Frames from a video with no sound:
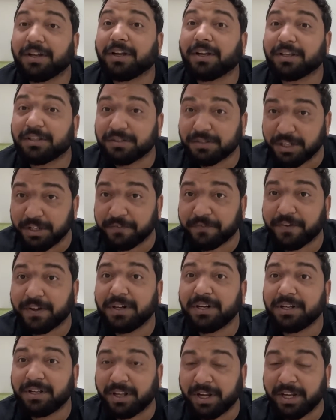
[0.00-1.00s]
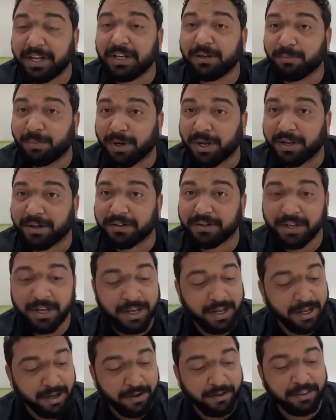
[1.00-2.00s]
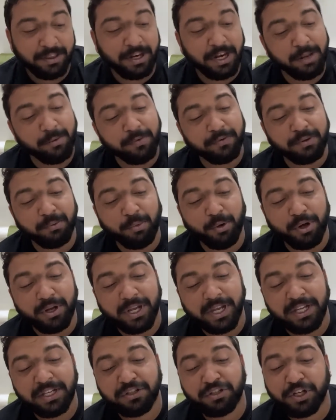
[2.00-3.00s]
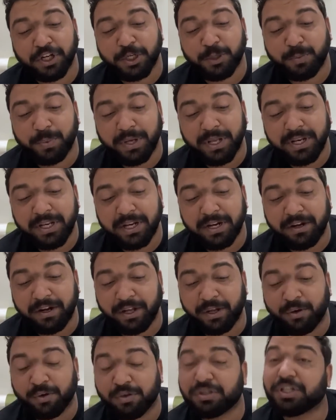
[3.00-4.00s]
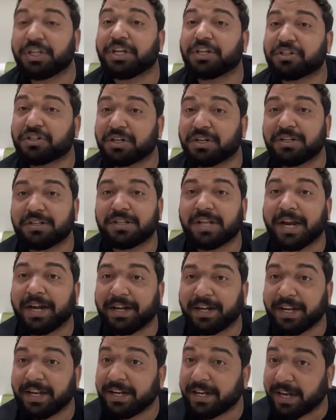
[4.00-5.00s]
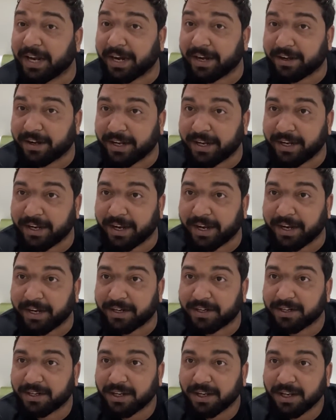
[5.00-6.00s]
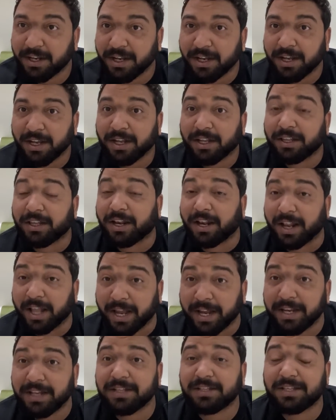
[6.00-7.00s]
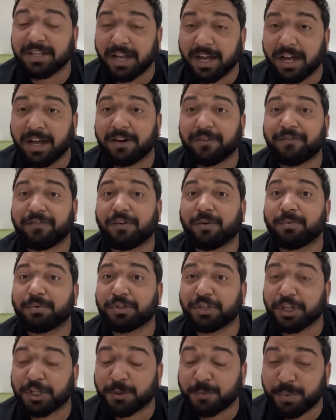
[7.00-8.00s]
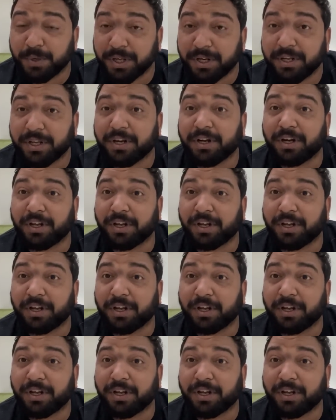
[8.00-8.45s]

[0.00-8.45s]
Stephen Greenblatt. The name of the book is Shakespearean Negotiation 1988. The lines are from Shakespearean